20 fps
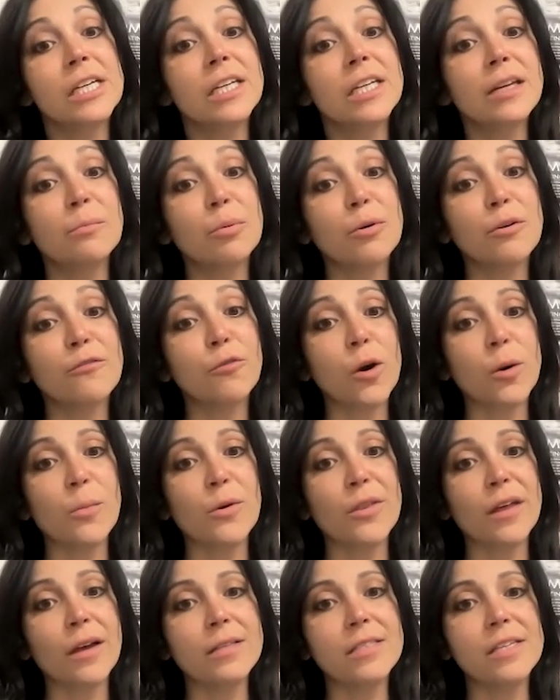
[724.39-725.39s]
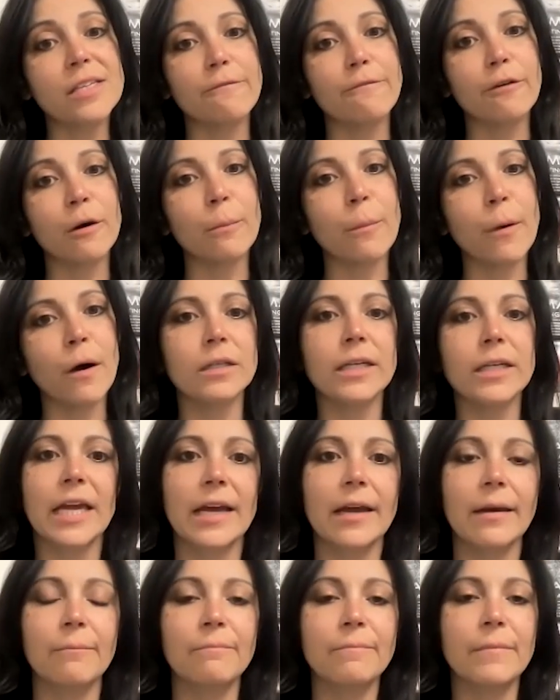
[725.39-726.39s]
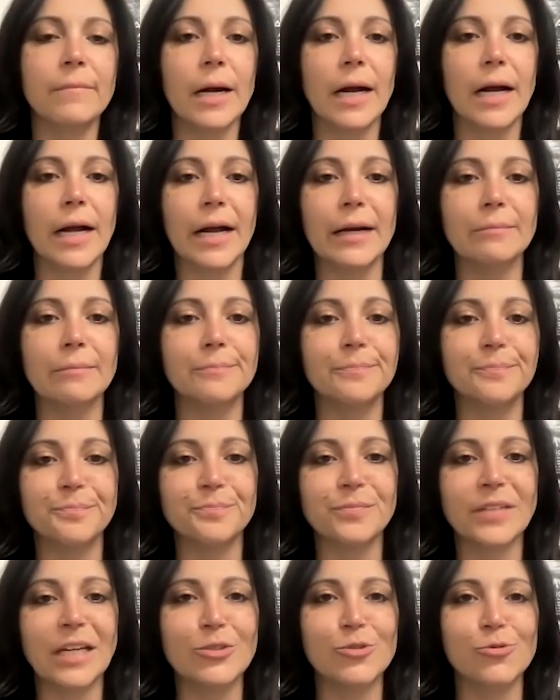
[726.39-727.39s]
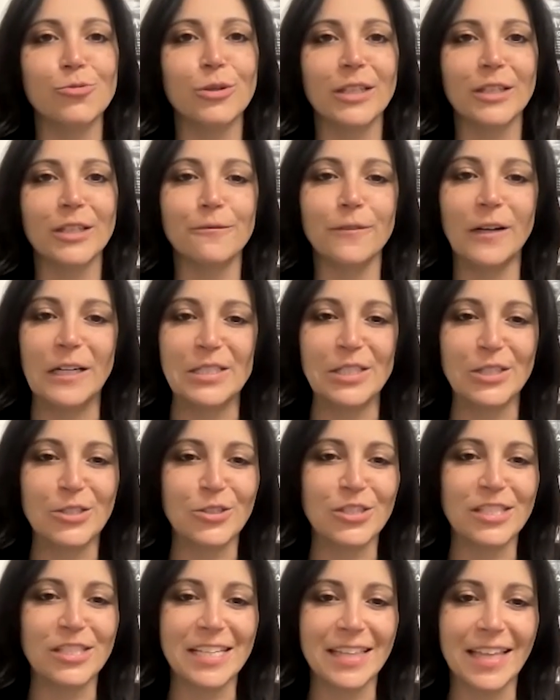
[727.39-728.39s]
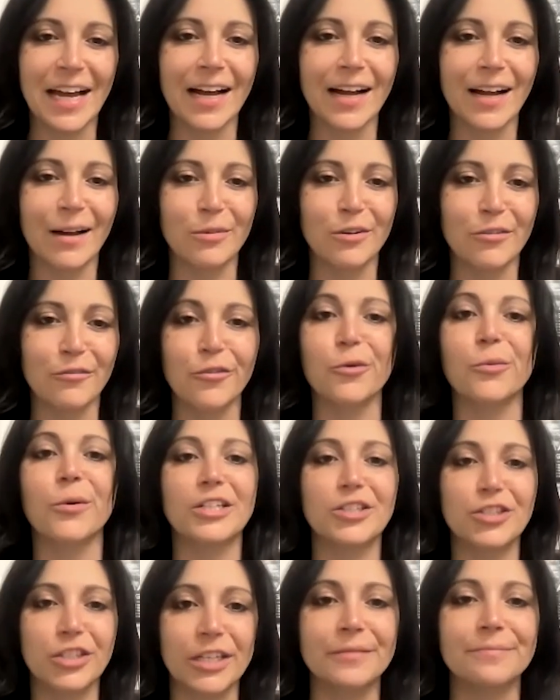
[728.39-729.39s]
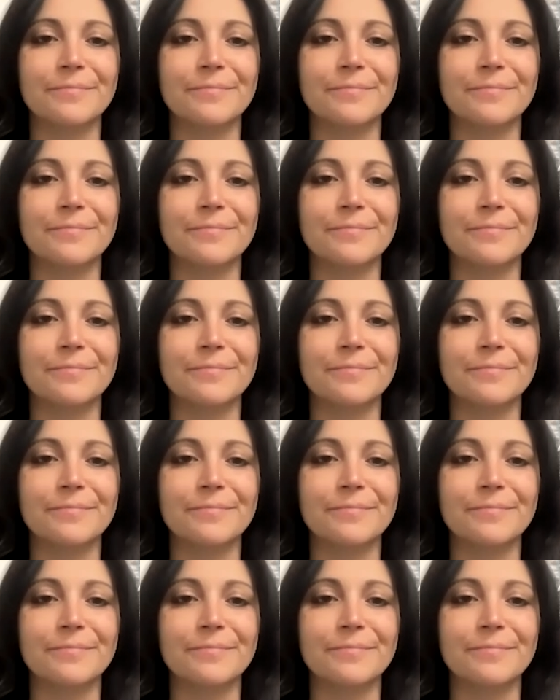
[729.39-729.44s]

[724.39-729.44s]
and perform with us at a football game. It's really fun to just see that come to fruition.